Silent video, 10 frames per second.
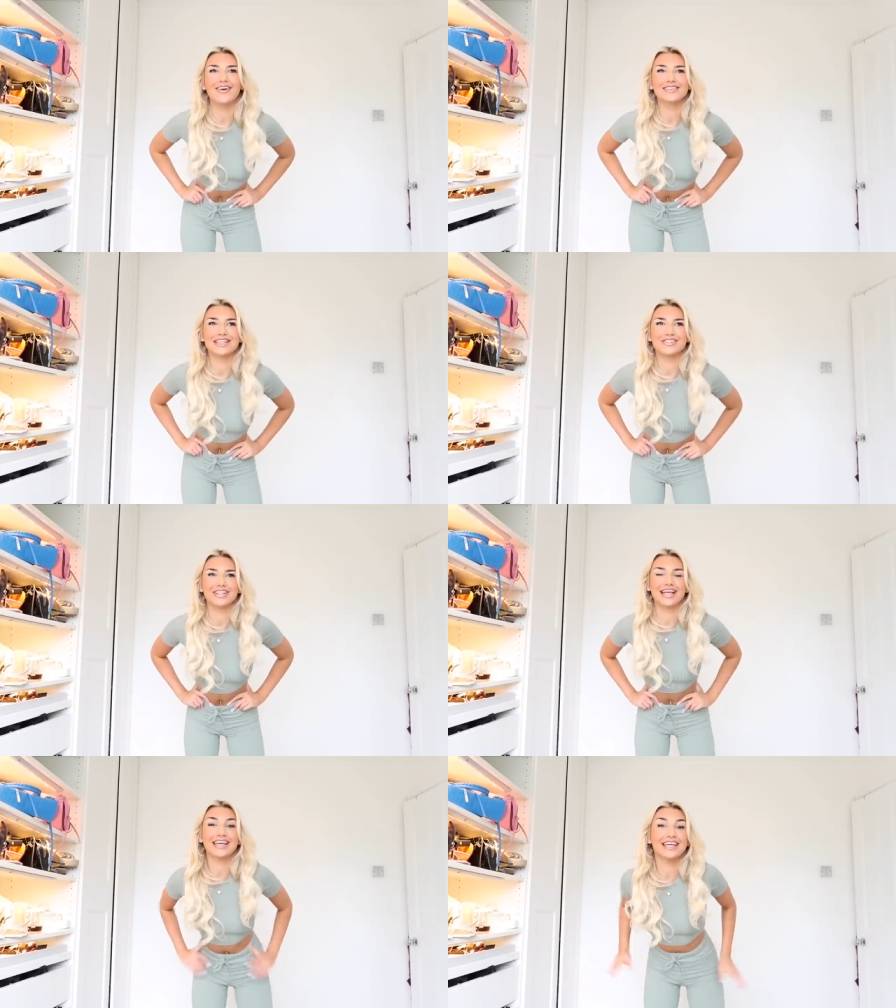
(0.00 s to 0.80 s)
I was
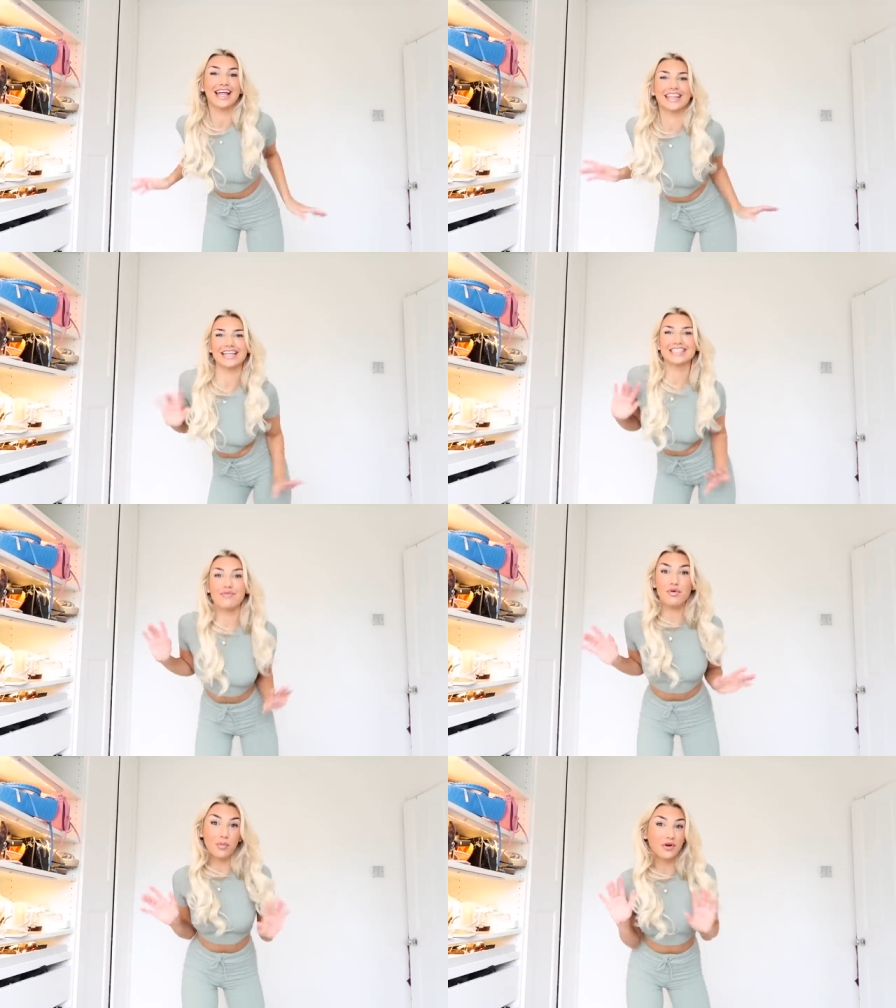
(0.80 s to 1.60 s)
literally like, yeah, let's
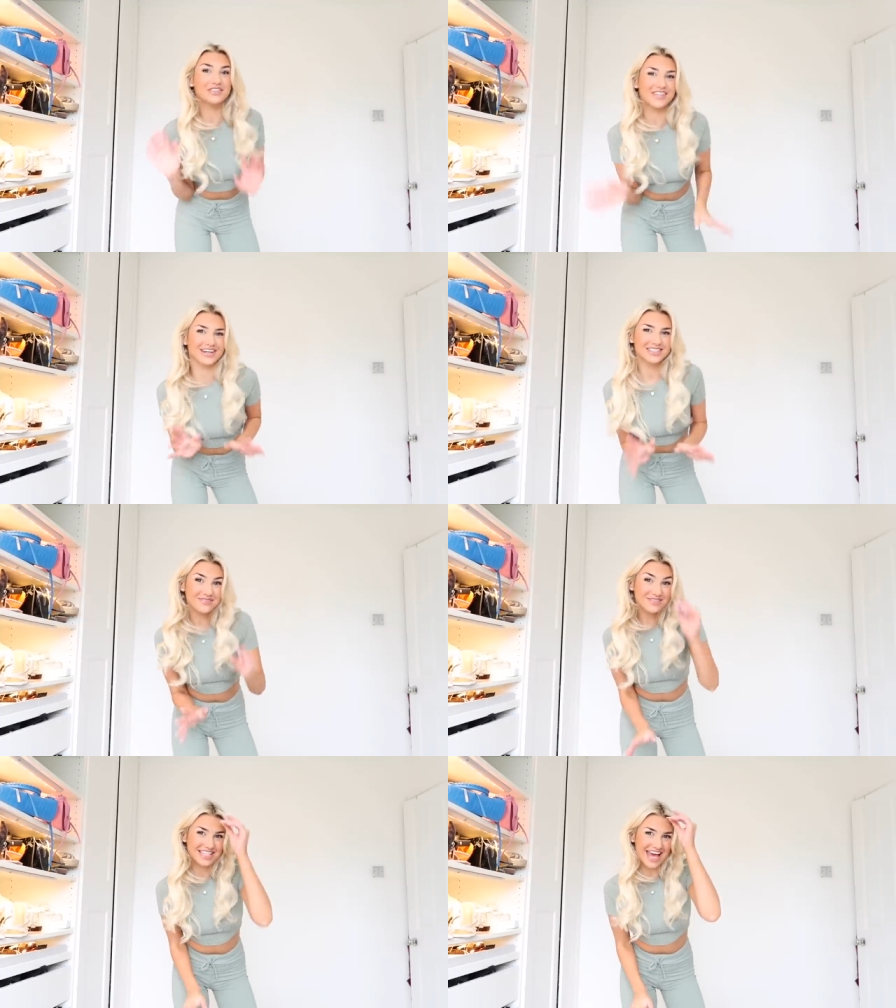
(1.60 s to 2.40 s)
have a
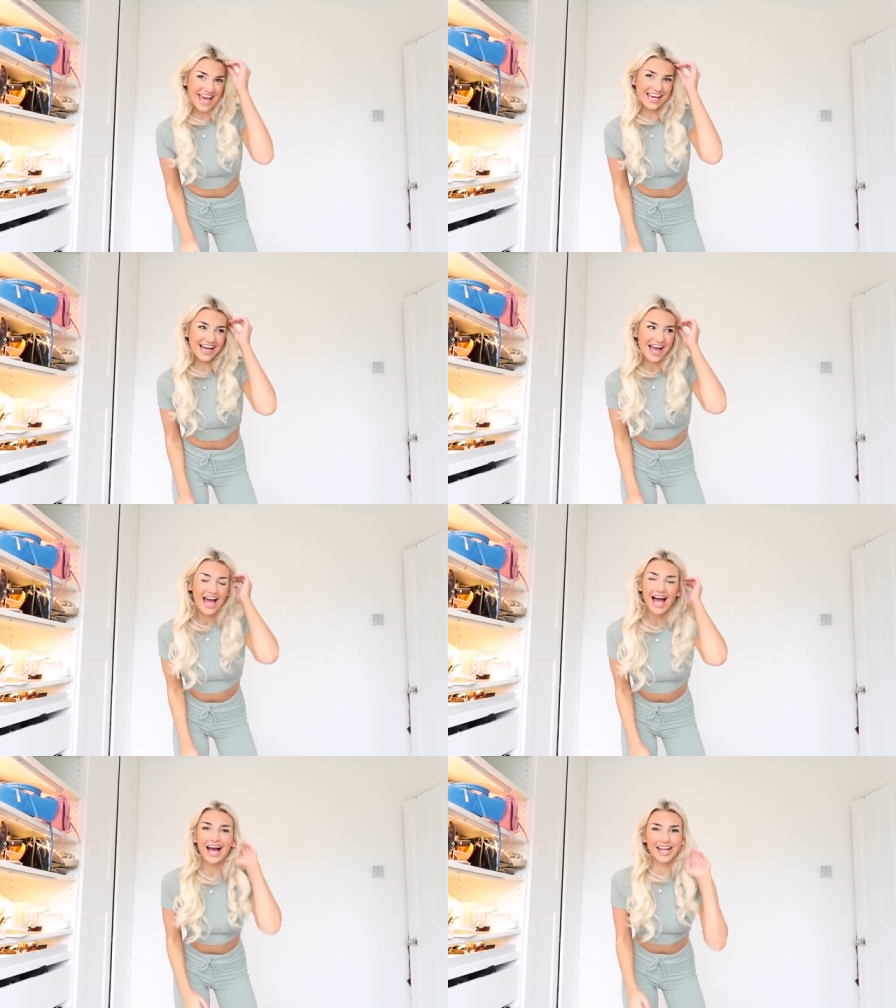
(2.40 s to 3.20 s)
productive day.
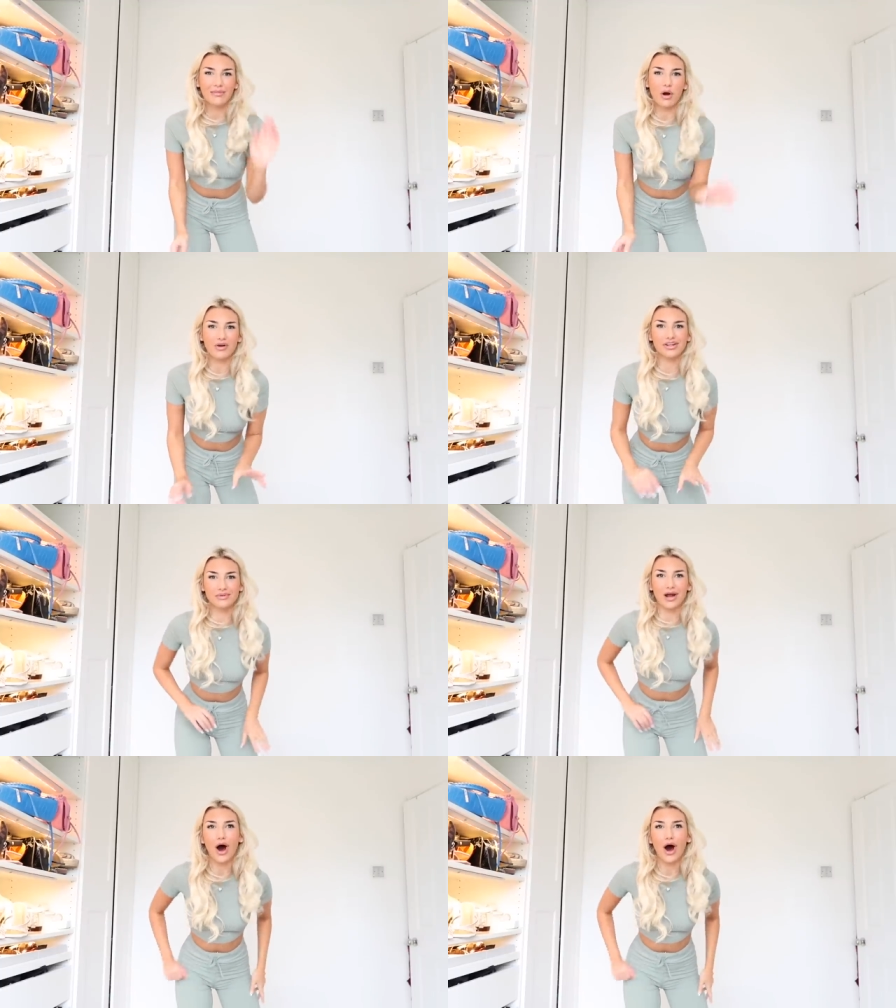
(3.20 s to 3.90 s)
And I'm already doing a